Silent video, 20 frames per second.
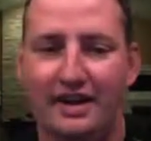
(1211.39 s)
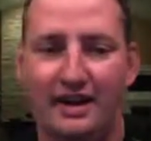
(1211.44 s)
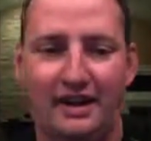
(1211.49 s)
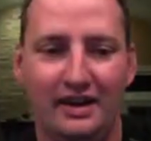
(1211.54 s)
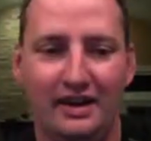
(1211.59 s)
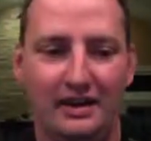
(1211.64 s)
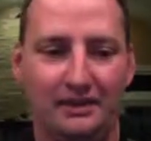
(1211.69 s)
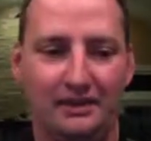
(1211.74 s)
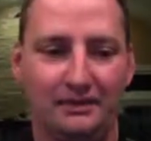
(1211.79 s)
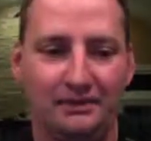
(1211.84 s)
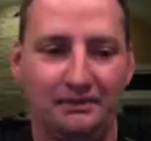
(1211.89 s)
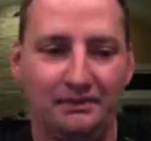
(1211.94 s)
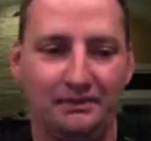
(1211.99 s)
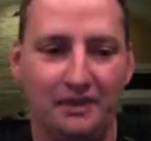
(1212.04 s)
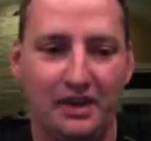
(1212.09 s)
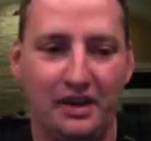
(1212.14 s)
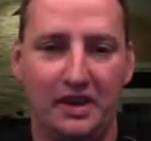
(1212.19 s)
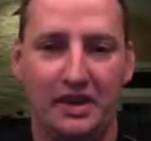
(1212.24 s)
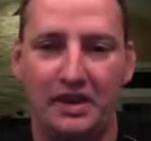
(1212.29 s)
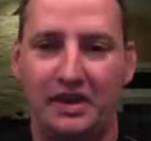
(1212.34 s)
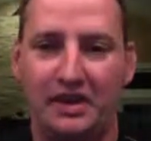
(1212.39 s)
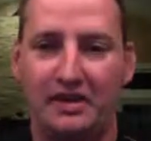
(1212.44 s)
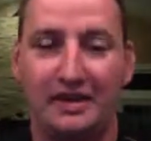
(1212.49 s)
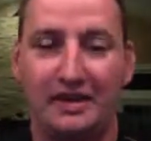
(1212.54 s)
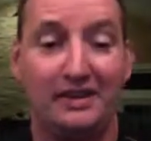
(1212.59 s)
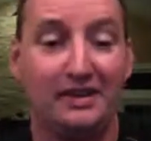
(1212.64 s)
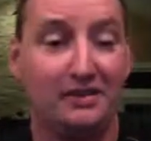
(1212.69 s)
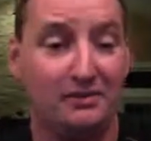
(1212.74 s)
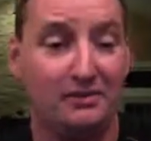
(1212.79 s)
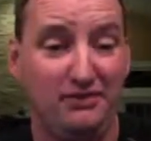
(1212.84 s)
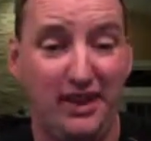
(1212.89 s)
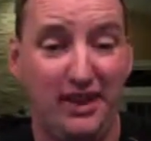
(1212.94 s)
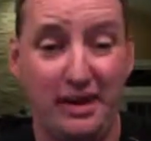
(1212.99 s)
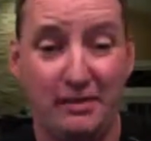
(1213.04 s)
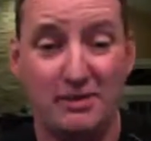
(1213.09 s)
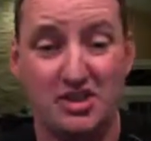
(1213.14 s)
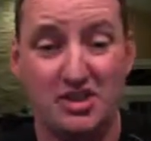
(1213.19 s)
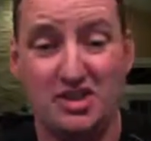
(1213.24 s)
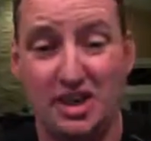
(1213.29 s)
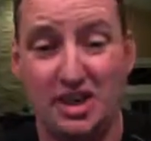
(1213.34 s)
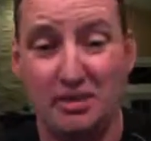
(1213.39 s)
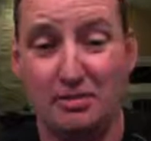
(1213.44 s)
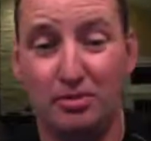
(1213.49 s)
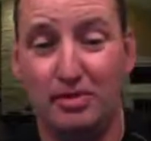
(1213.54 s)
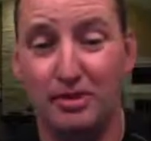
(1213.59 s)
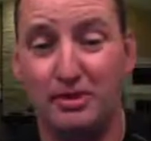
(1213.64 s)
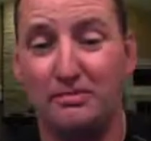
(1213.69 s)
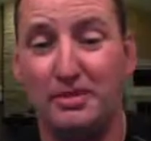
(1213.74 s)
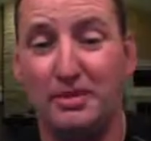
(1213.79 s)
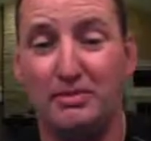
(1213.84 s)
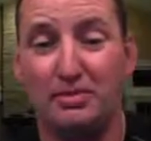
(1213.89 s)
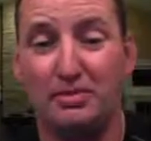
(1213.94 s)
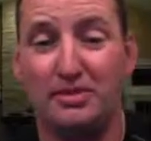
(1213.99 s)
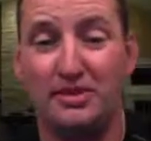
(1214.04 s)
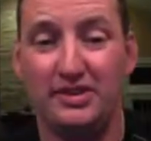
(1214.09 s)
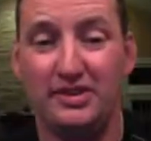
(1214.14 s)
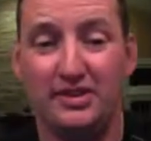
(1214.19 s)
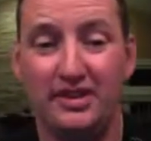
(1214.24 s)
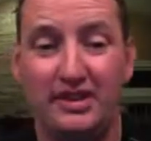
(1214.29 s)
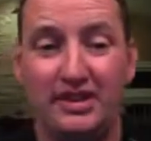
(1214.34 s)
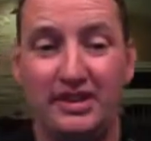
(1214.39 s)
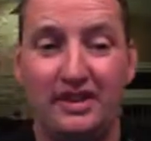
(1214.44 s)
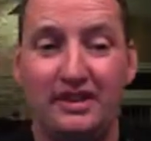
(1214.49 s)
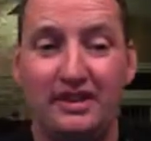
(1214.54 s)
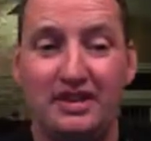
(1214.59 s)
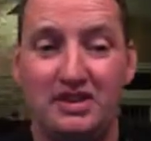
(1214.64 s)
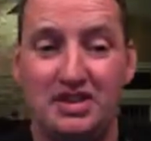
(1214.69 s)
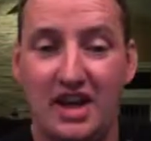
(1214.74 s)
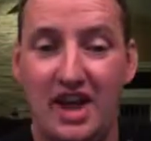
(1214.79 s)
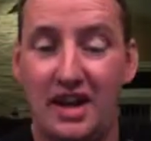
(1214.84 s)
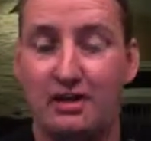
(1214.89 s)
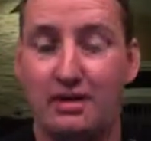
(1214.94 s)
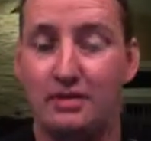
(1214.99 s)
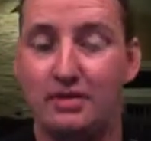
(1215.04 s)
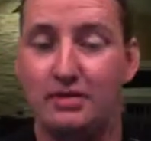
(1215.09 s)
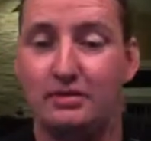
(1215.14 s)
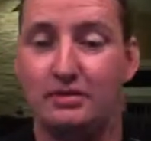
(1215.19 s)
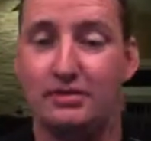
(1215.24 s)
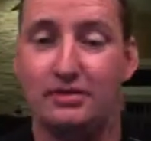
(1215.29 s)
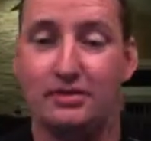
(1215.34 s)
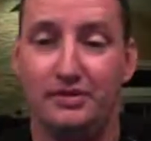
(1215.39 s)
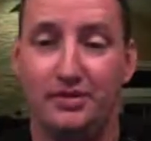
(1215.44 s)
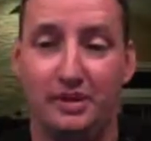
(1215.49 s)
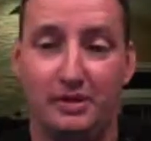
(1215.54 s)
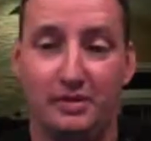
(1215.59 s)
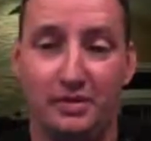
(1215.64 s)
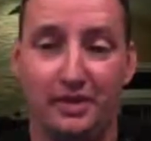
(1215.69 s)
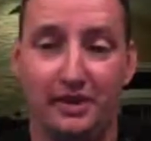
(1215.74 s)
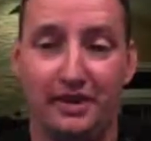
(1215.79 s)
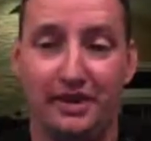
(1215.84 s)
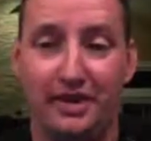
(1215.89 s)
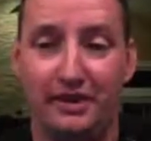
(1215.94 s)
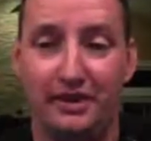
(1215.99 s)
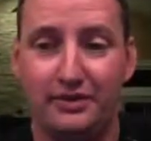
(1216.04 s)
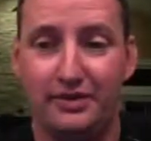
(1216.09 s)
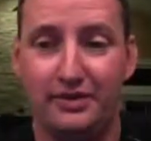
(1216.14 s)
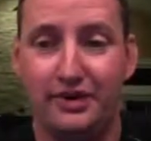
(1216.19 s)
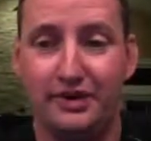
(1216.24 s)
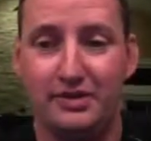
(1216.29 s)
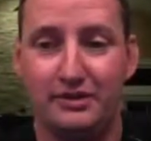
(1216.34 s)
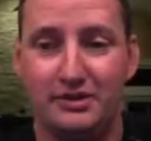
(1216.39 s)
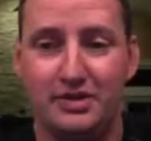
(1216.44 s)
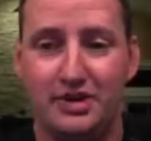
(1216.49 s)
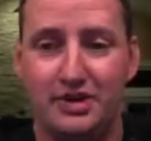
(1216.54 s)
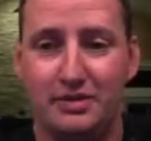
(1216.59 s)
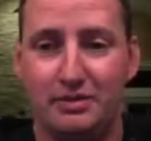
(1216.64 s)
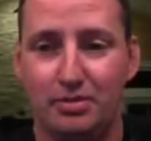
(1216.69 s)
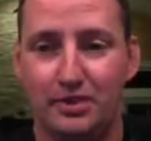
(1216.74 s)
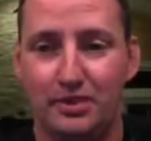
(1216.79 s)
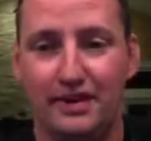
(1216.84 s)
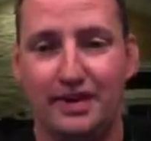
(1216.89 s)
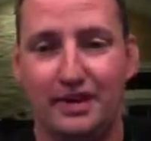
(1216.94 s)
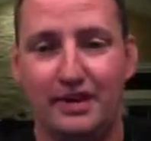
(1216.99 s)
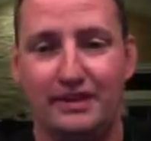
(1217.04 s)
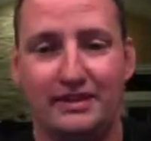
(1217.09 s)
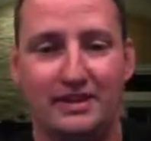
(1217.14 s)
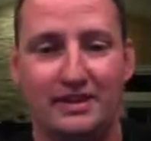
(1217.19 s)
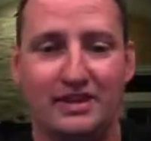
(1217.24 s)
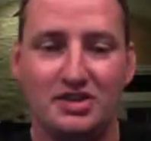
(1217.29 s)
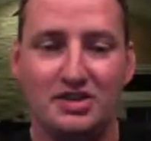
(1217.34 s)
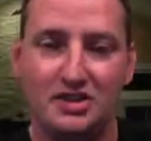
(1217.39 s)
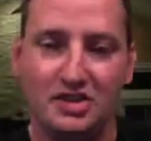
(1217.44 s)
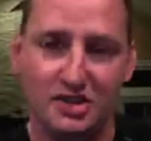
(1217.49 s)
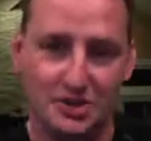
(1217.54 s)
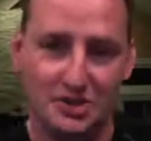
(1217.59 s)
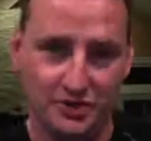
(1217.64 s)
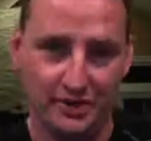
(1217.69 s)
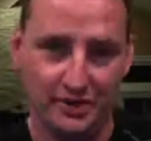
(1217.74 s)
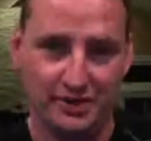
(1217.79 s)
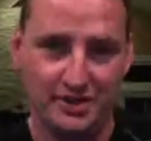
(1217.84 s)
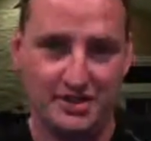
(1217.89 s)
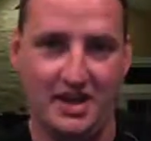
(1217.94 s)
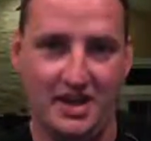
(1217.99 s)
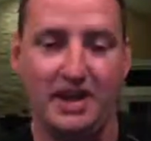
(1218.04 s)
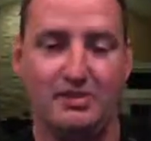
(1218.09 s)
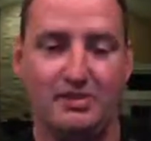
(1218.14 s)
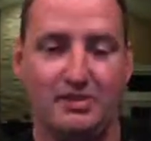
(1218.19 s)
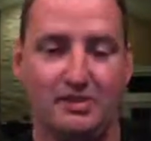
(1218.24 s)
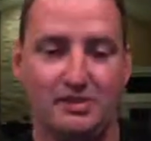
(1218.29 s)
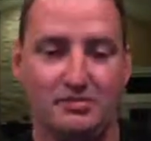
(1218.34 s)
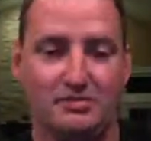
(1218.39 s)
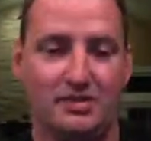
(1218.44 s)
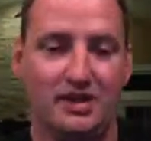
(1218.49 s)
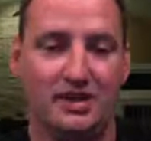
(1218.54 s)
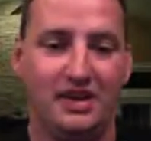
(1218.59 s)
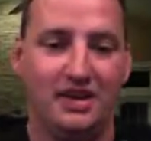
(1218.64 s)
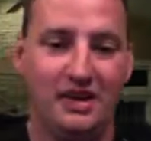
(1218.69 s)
Got some famous SharePoint people in the chat room, so if you're really here for awesome SharePoint content, you should have joined the chat room.